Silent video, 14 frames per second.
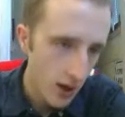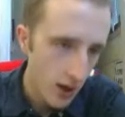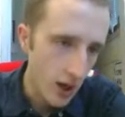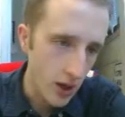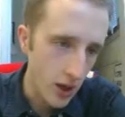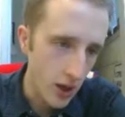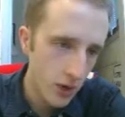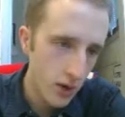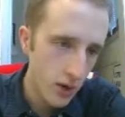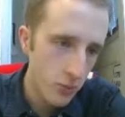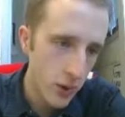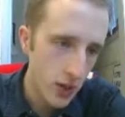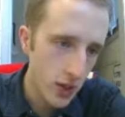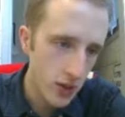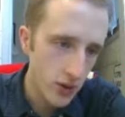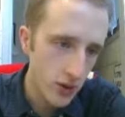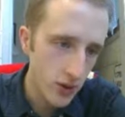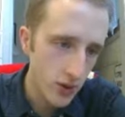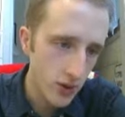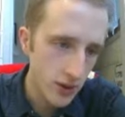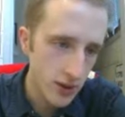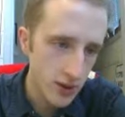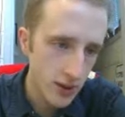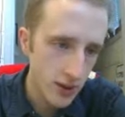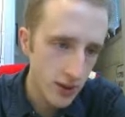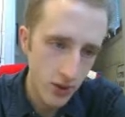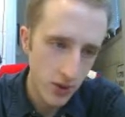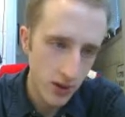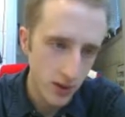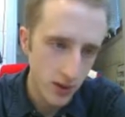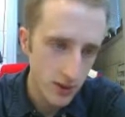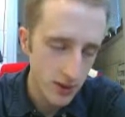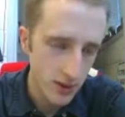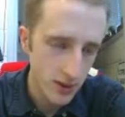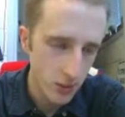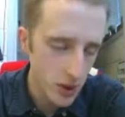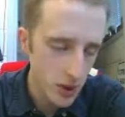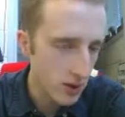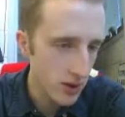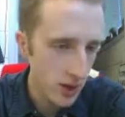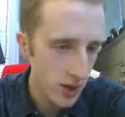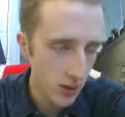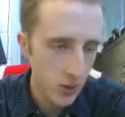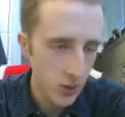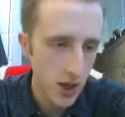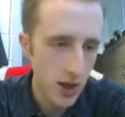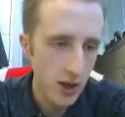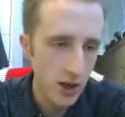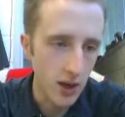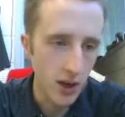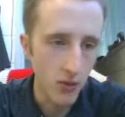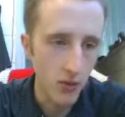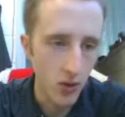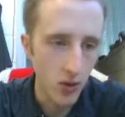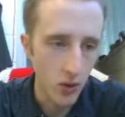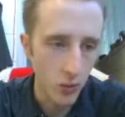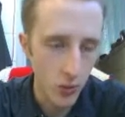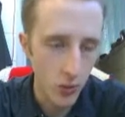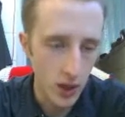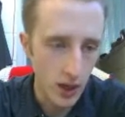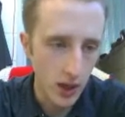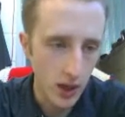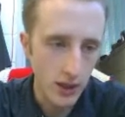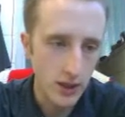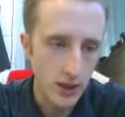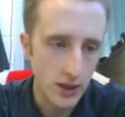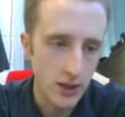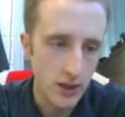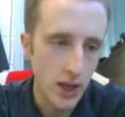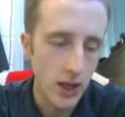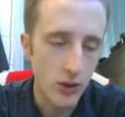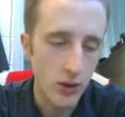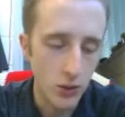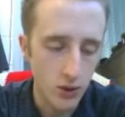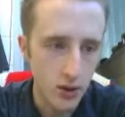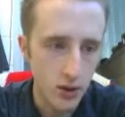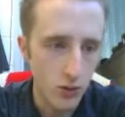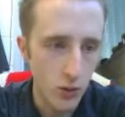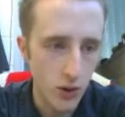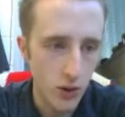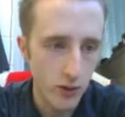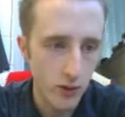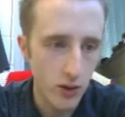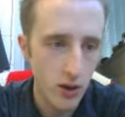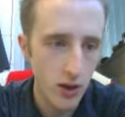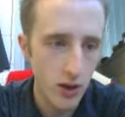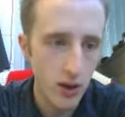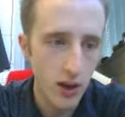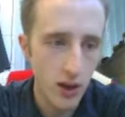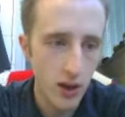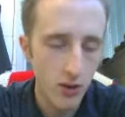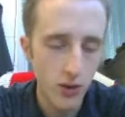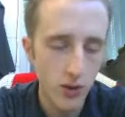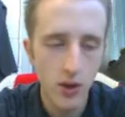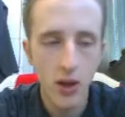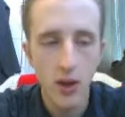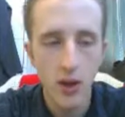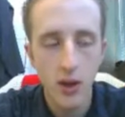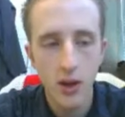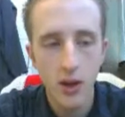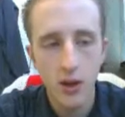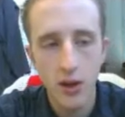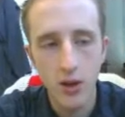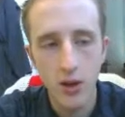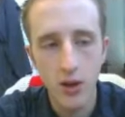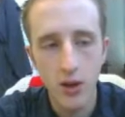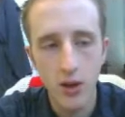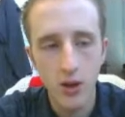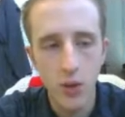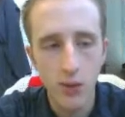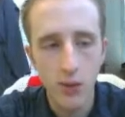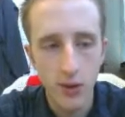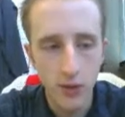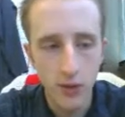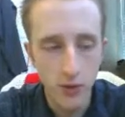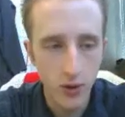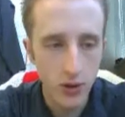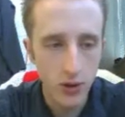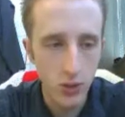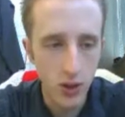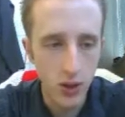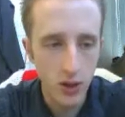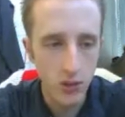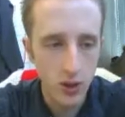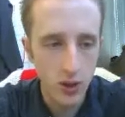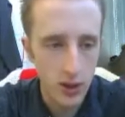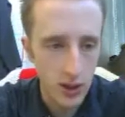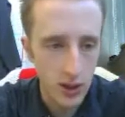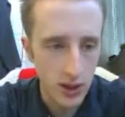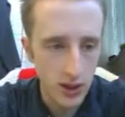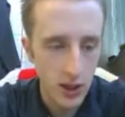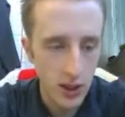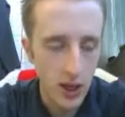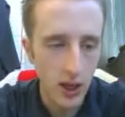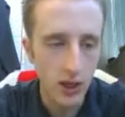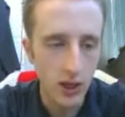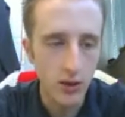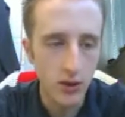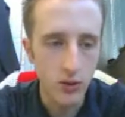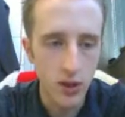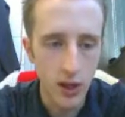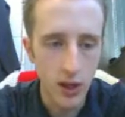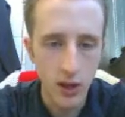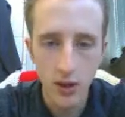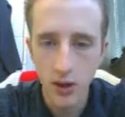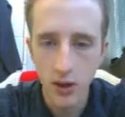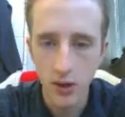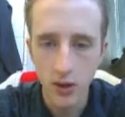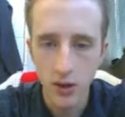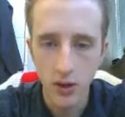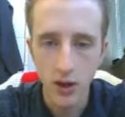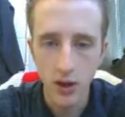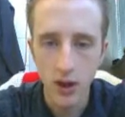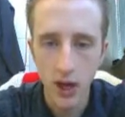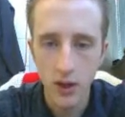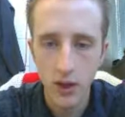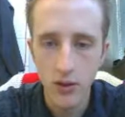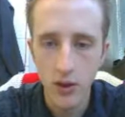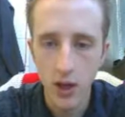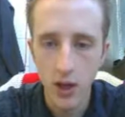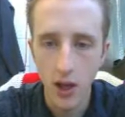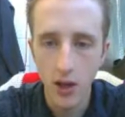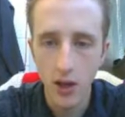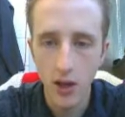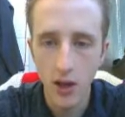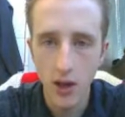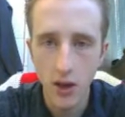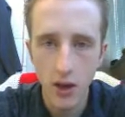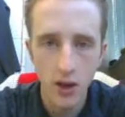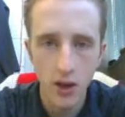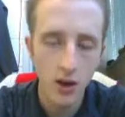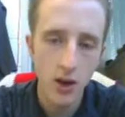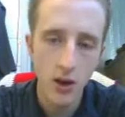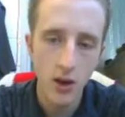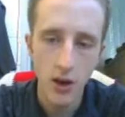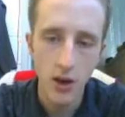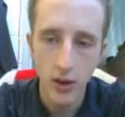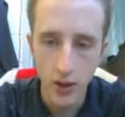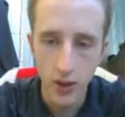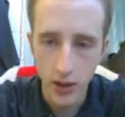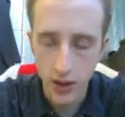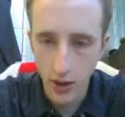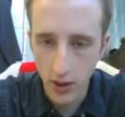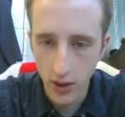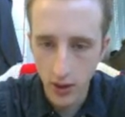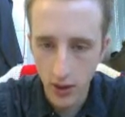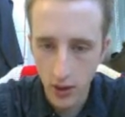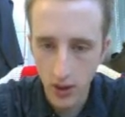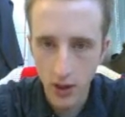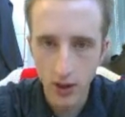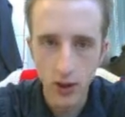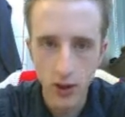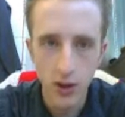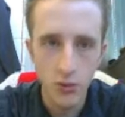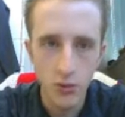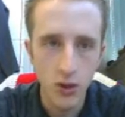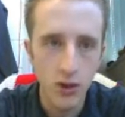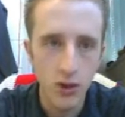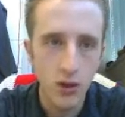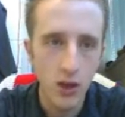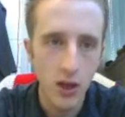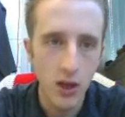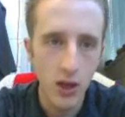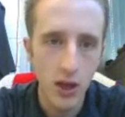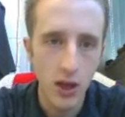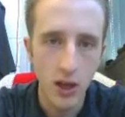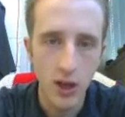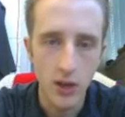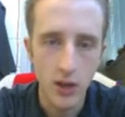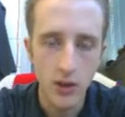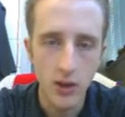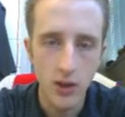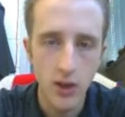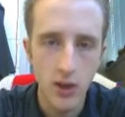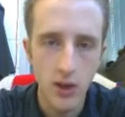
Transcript: and under the pencil you'll see something that looks like a pen in an envelope, and it says Scan Tools. You'll left click on that, and then you'll go over the first one, which says AccuScan. Click on AccuScan. Now you can tell it to darken the image, and